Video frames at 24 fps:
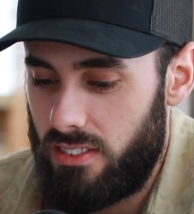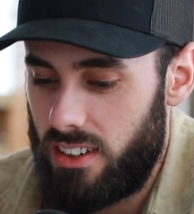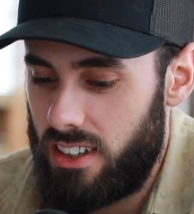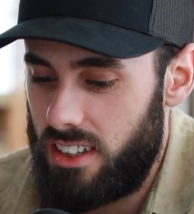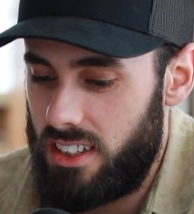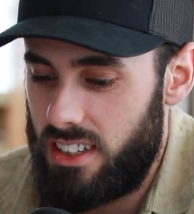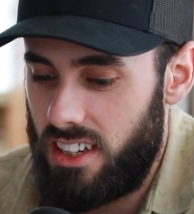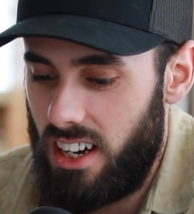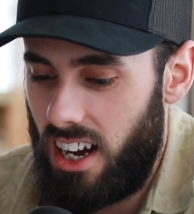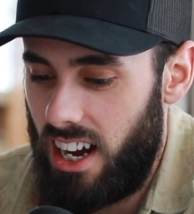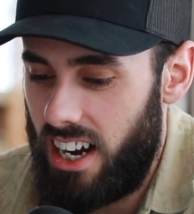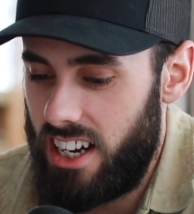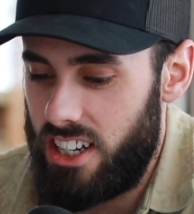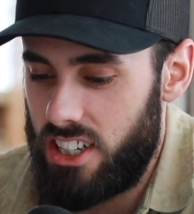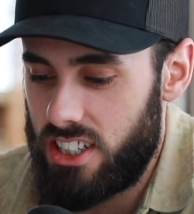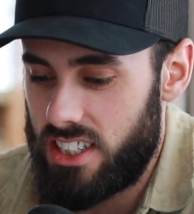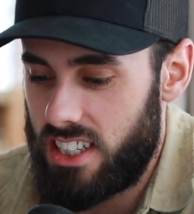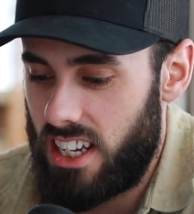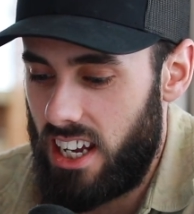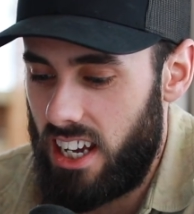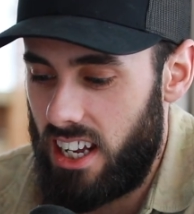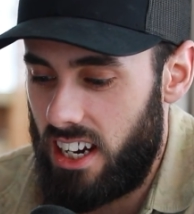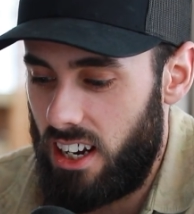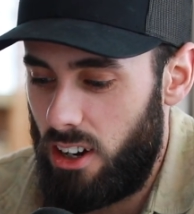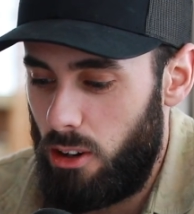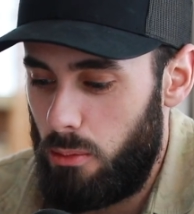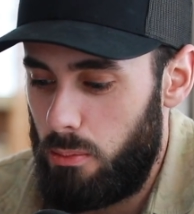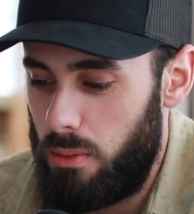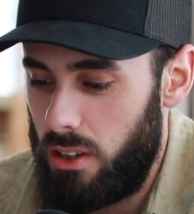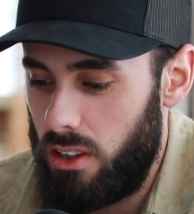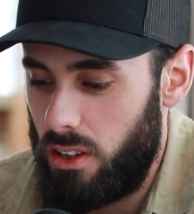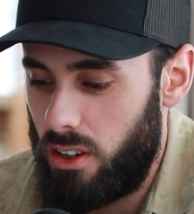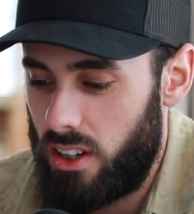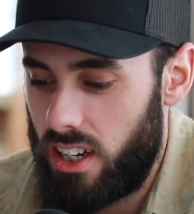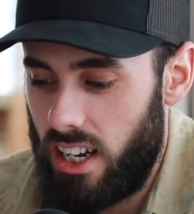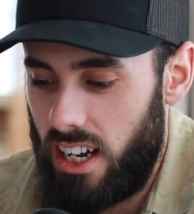And I just can't help
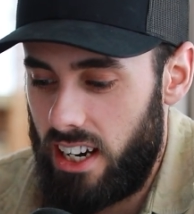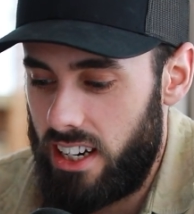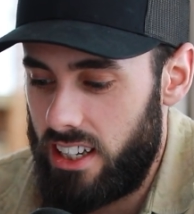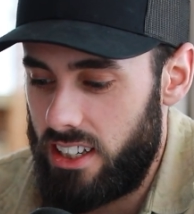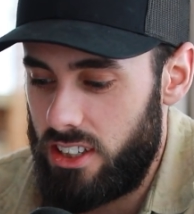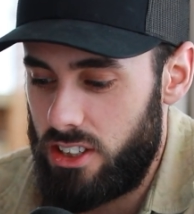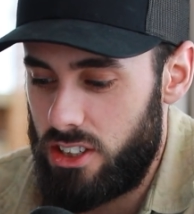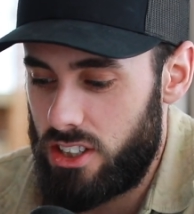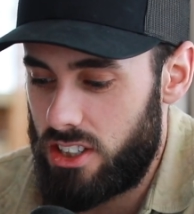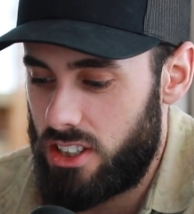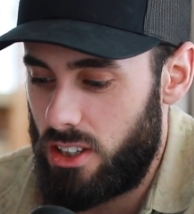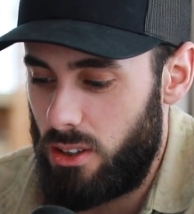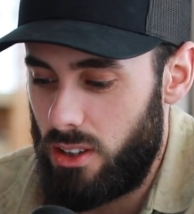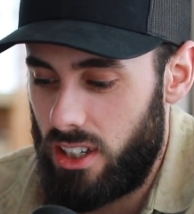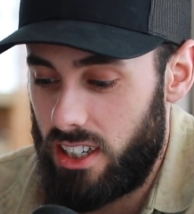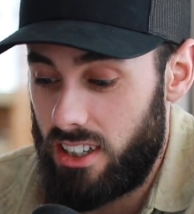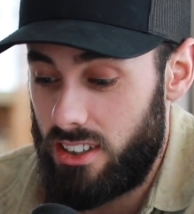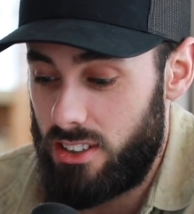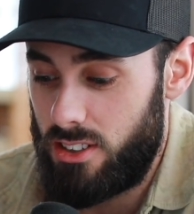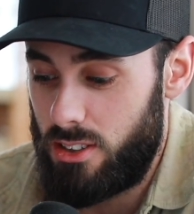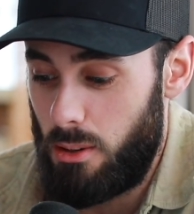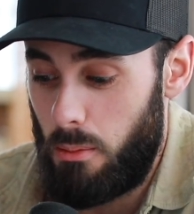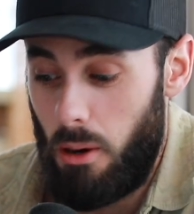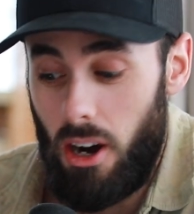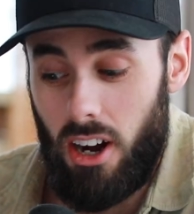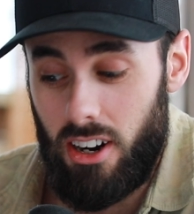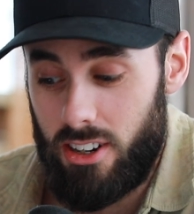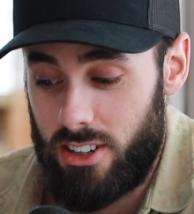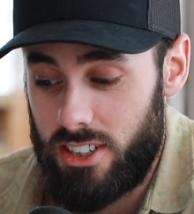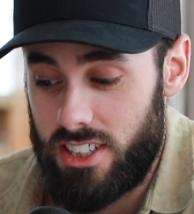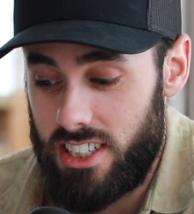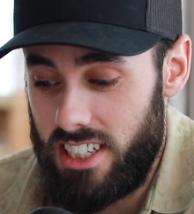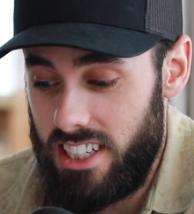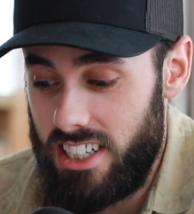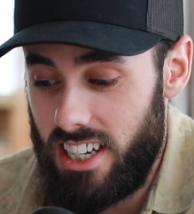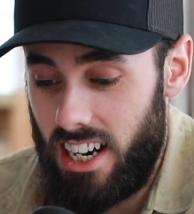but look at it and just go like,
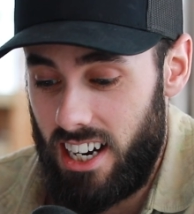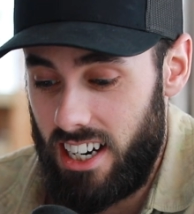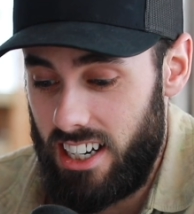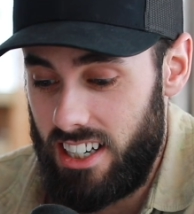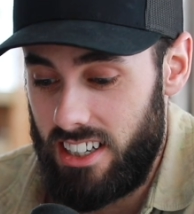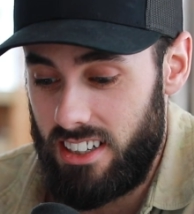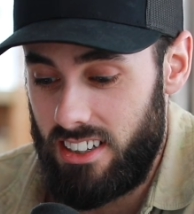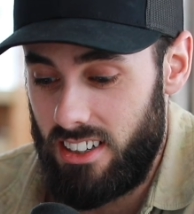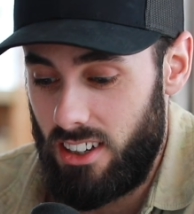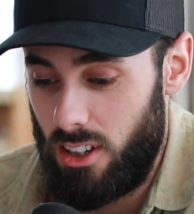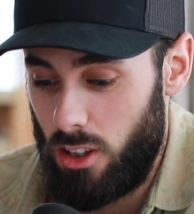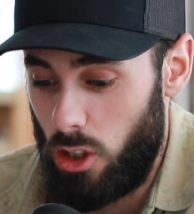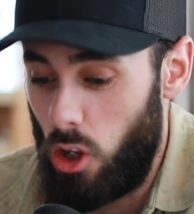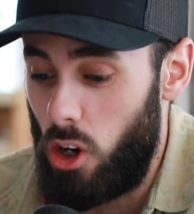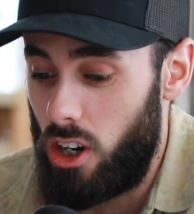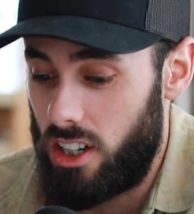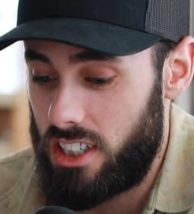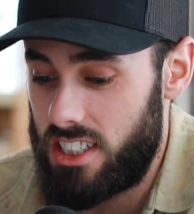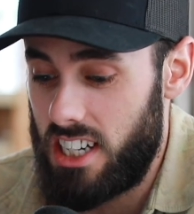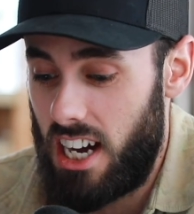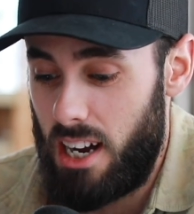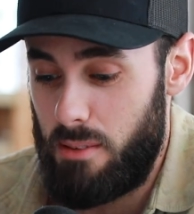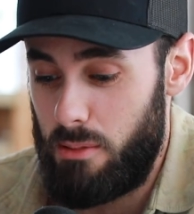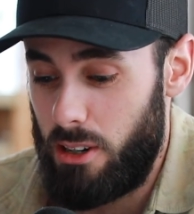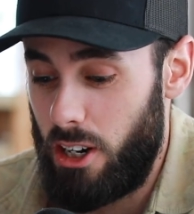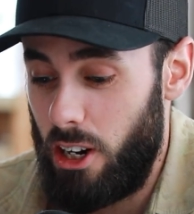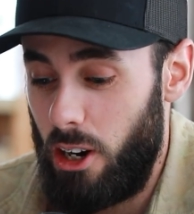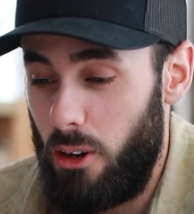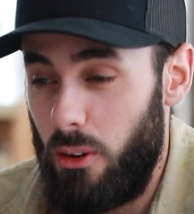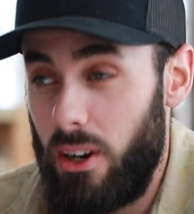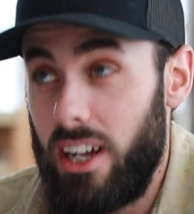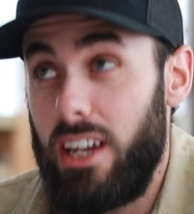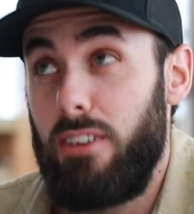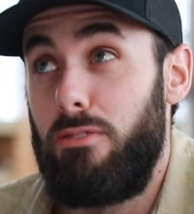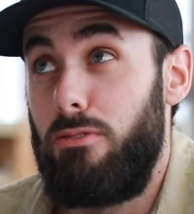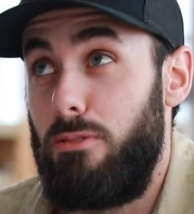democracy died a long time
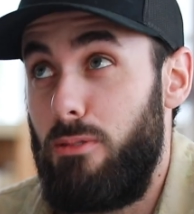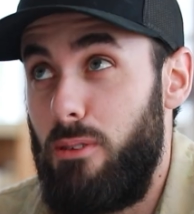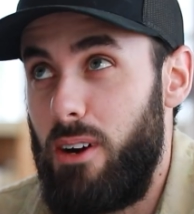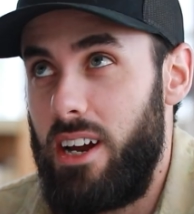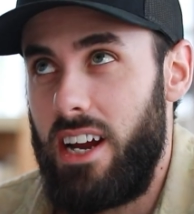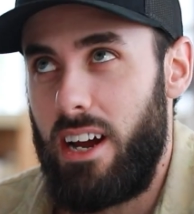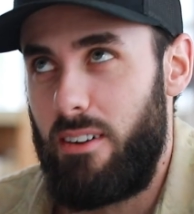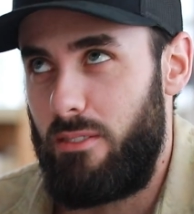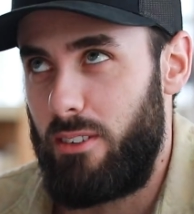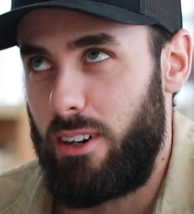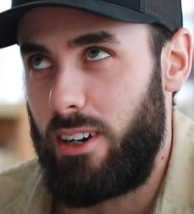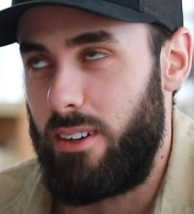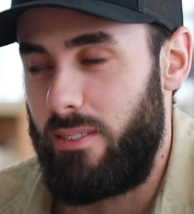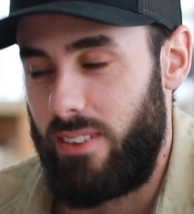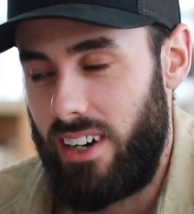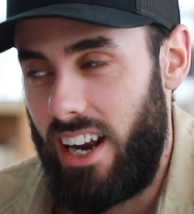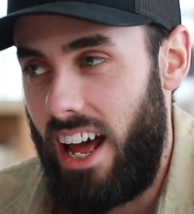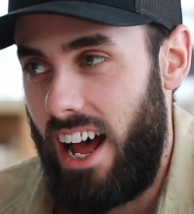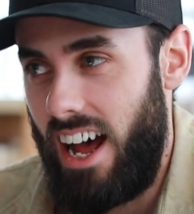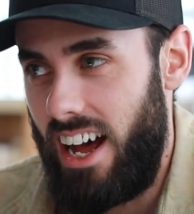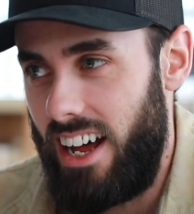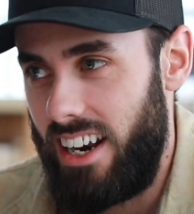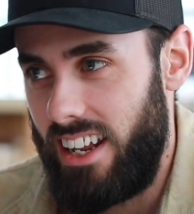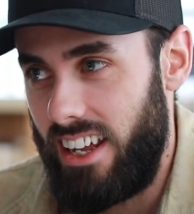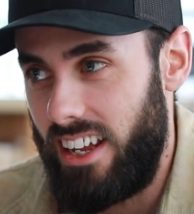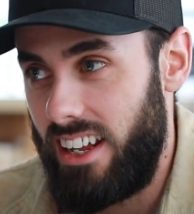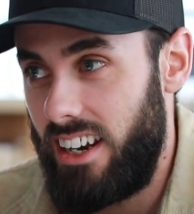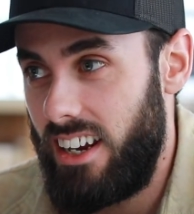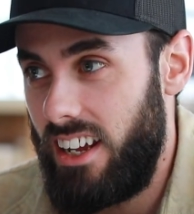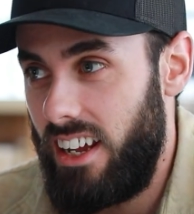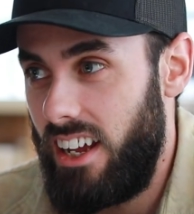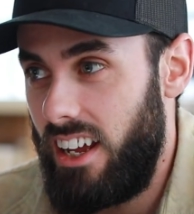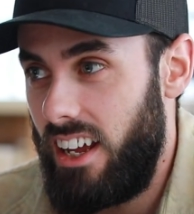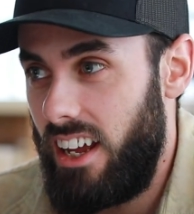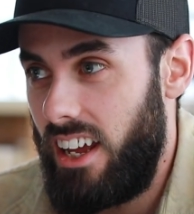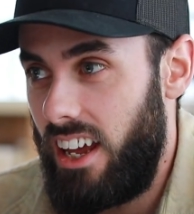ago, if we ever even had it.
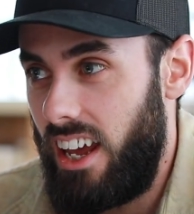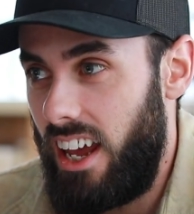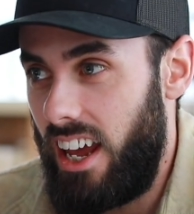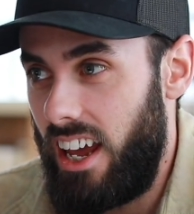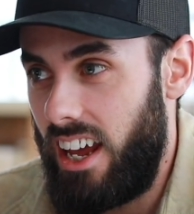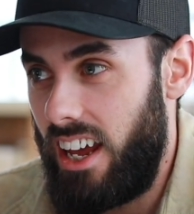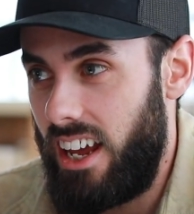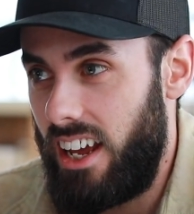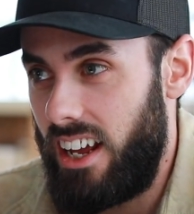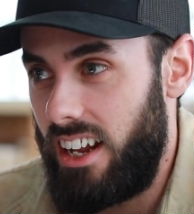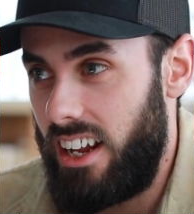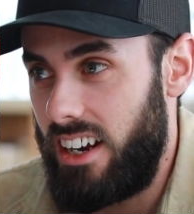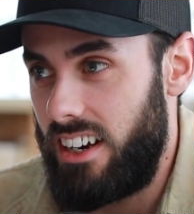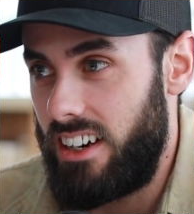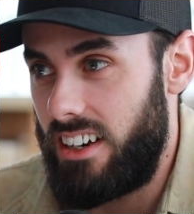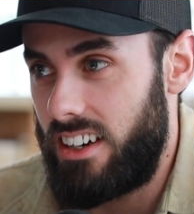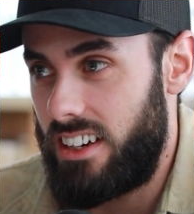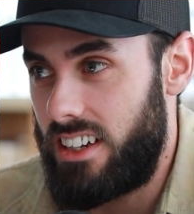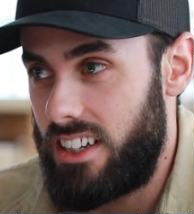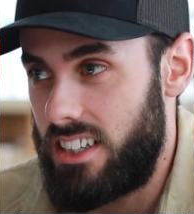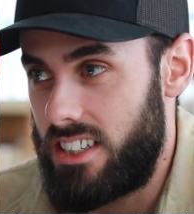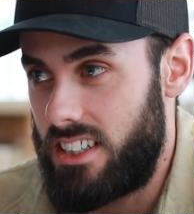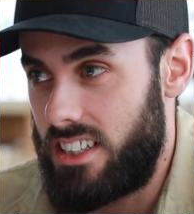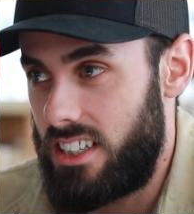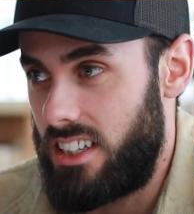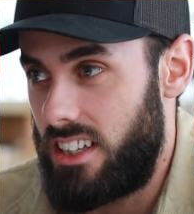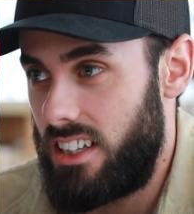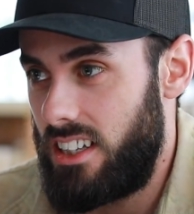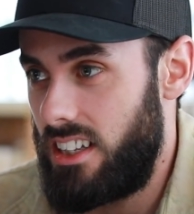And because,